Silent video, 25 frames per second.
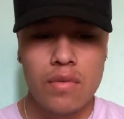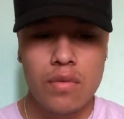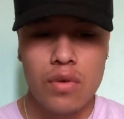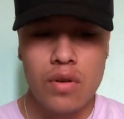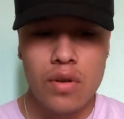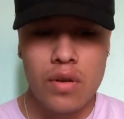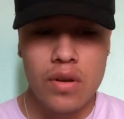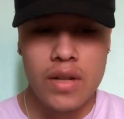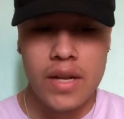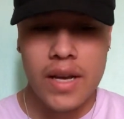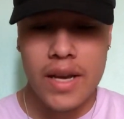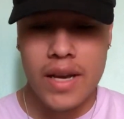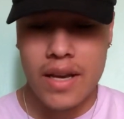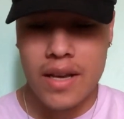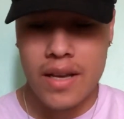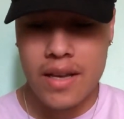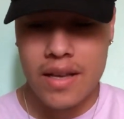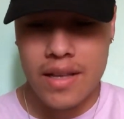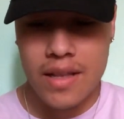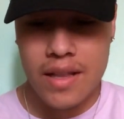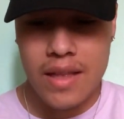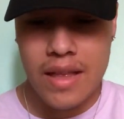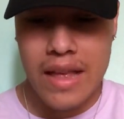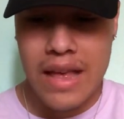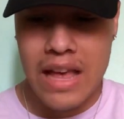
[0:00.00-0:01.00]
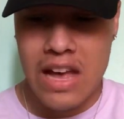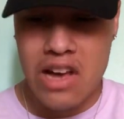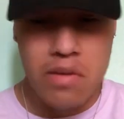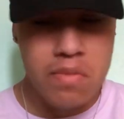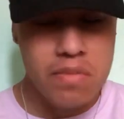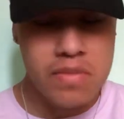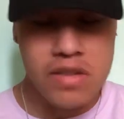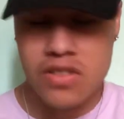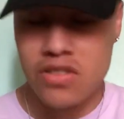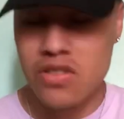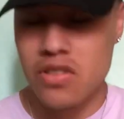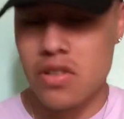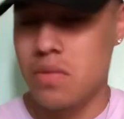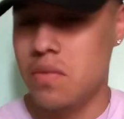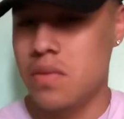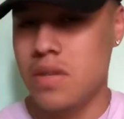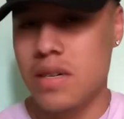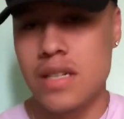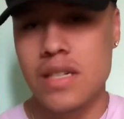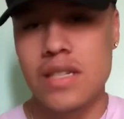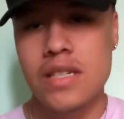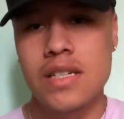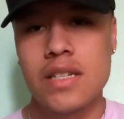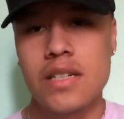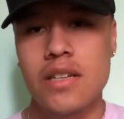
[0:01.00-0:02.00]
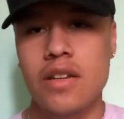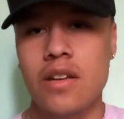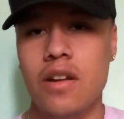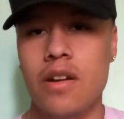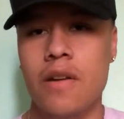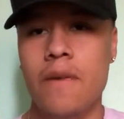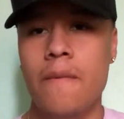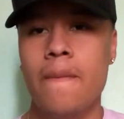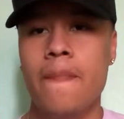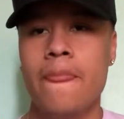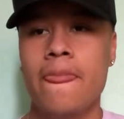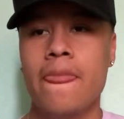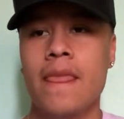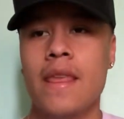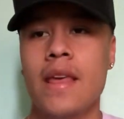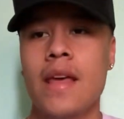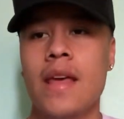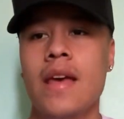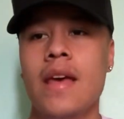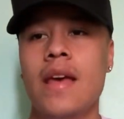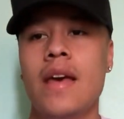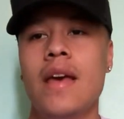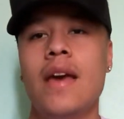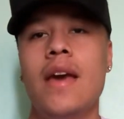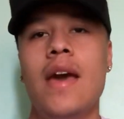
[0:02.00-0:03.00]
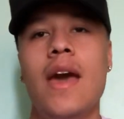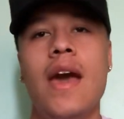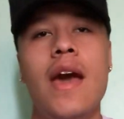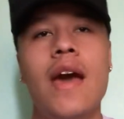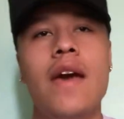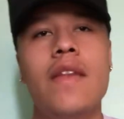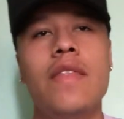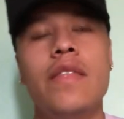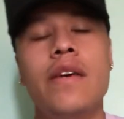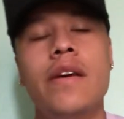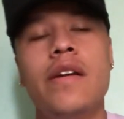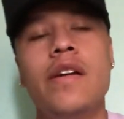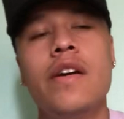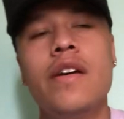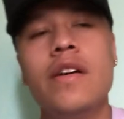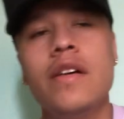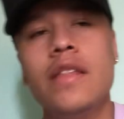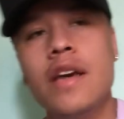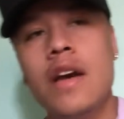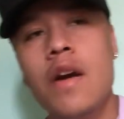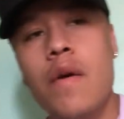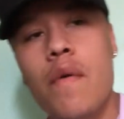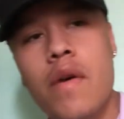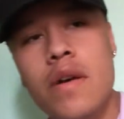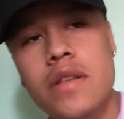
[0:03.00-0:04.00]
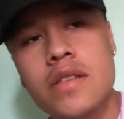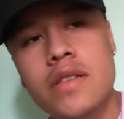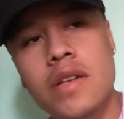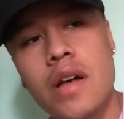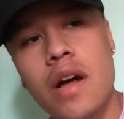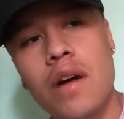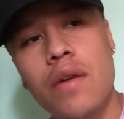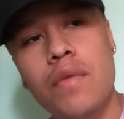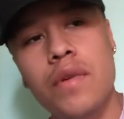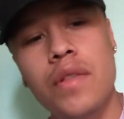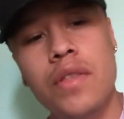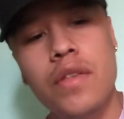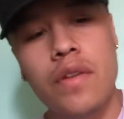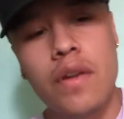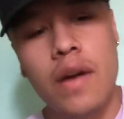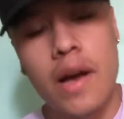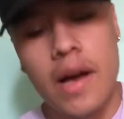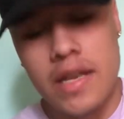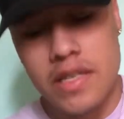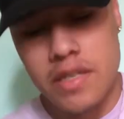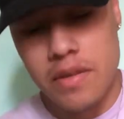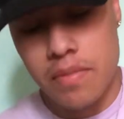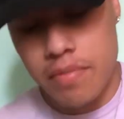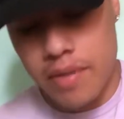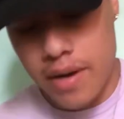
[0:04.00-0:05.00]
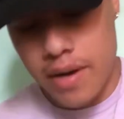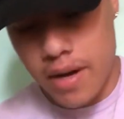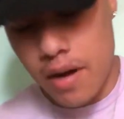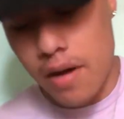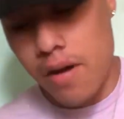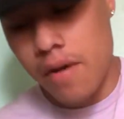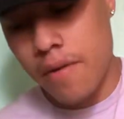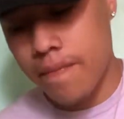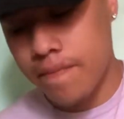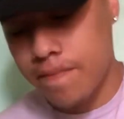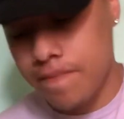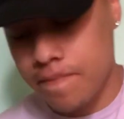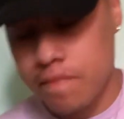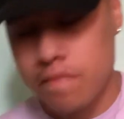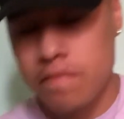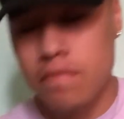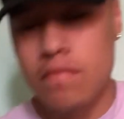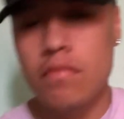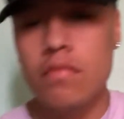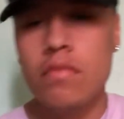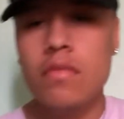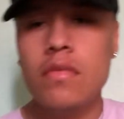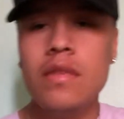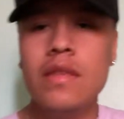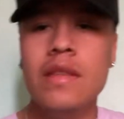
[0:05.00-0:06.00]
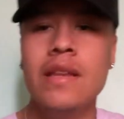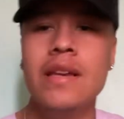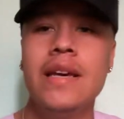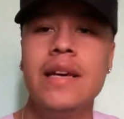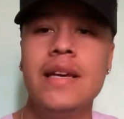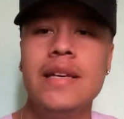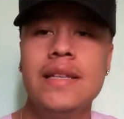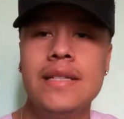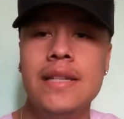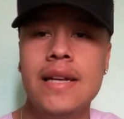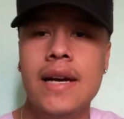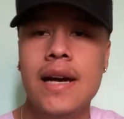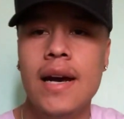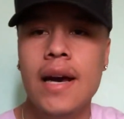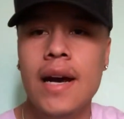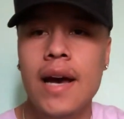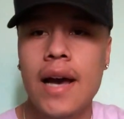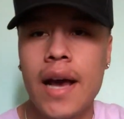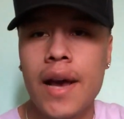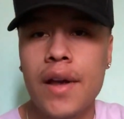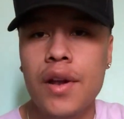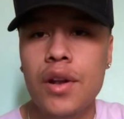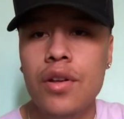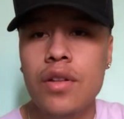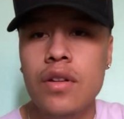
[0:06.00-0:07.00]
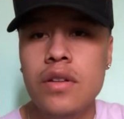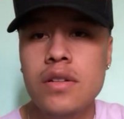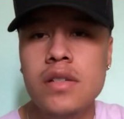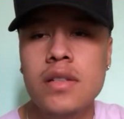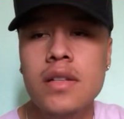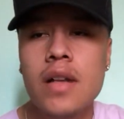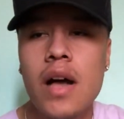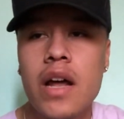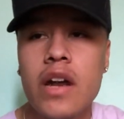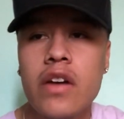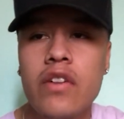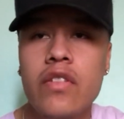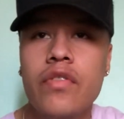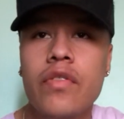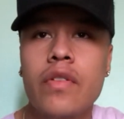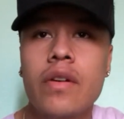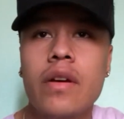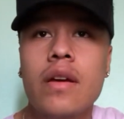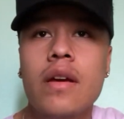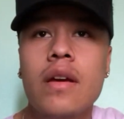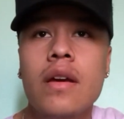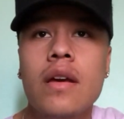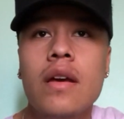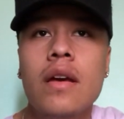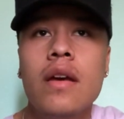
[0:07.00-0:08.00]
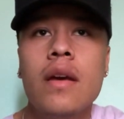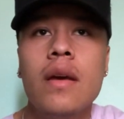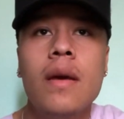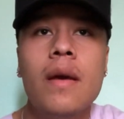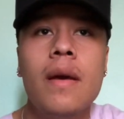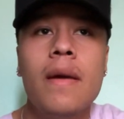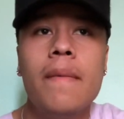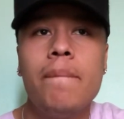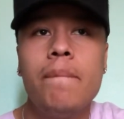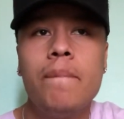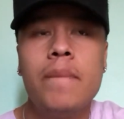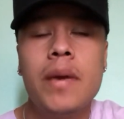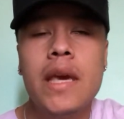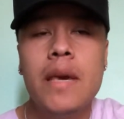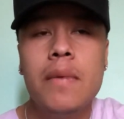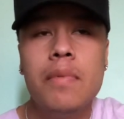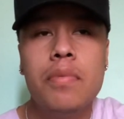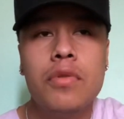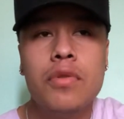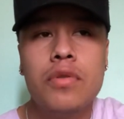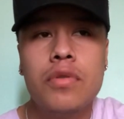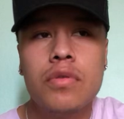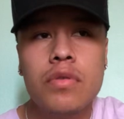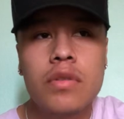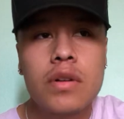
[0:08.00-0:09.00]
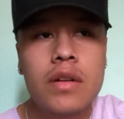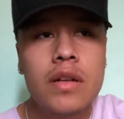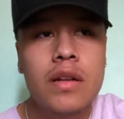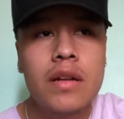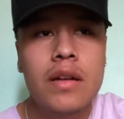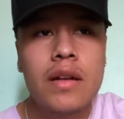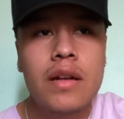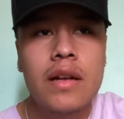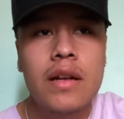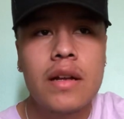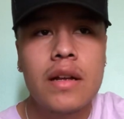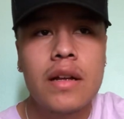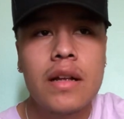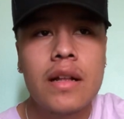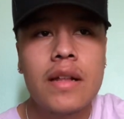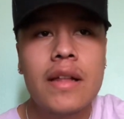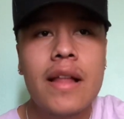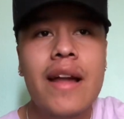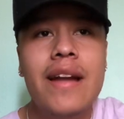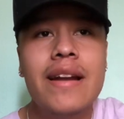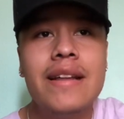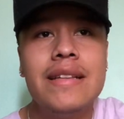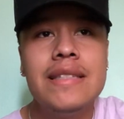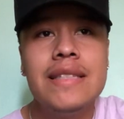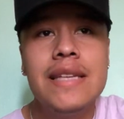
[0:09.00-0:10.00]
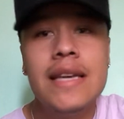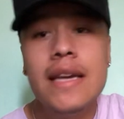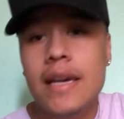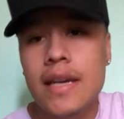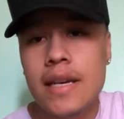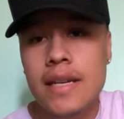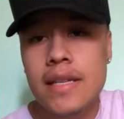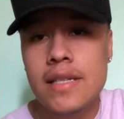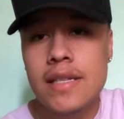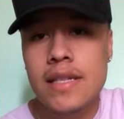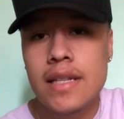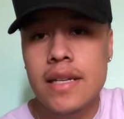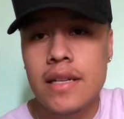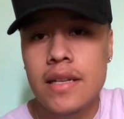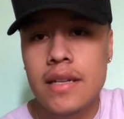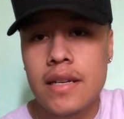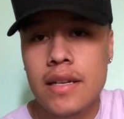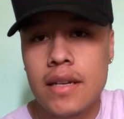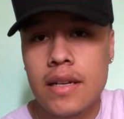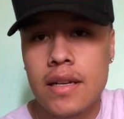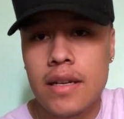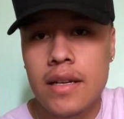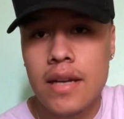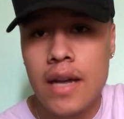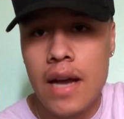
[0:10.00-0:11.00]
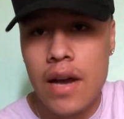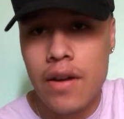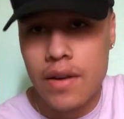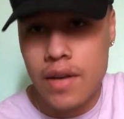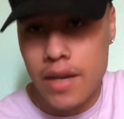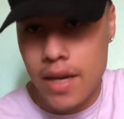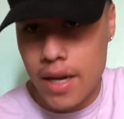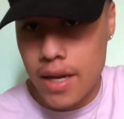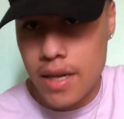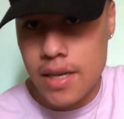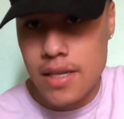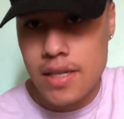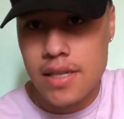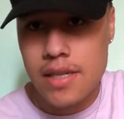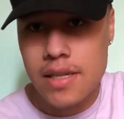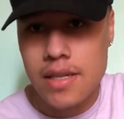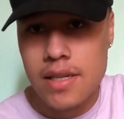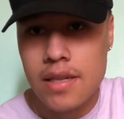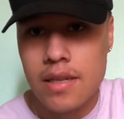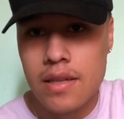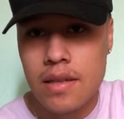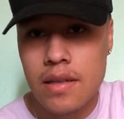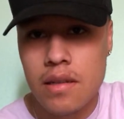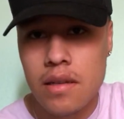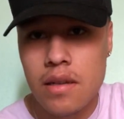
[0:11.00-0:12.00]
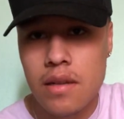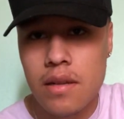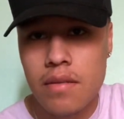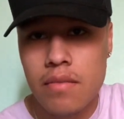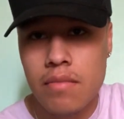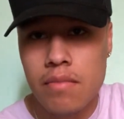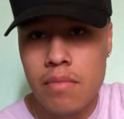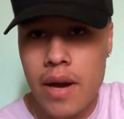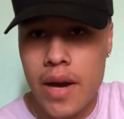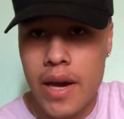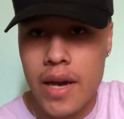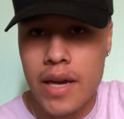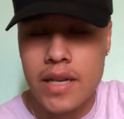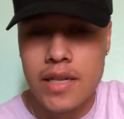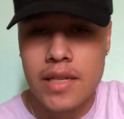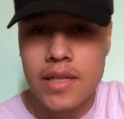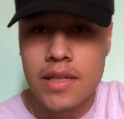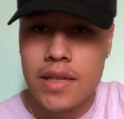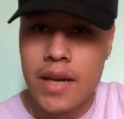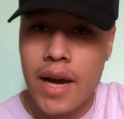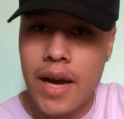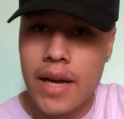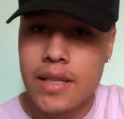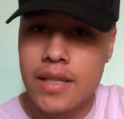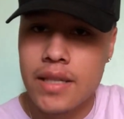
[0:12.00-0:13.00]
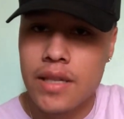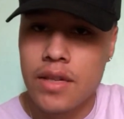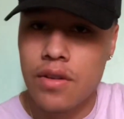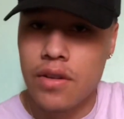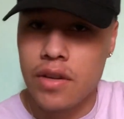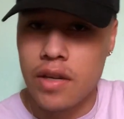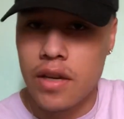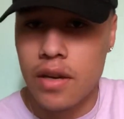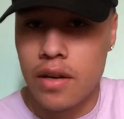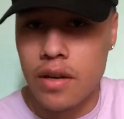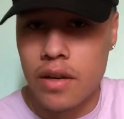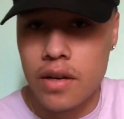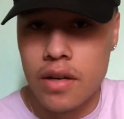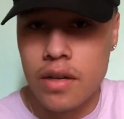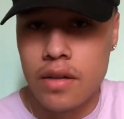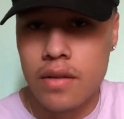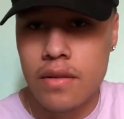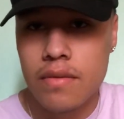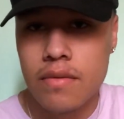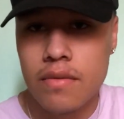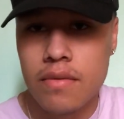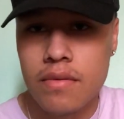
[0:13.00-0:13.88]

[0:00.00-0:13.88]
will like help me so much, you know. And another thing I want to talk with you guys about is that I know there's a lot of people, a lot of teens nowadays, my age, 19 or younger,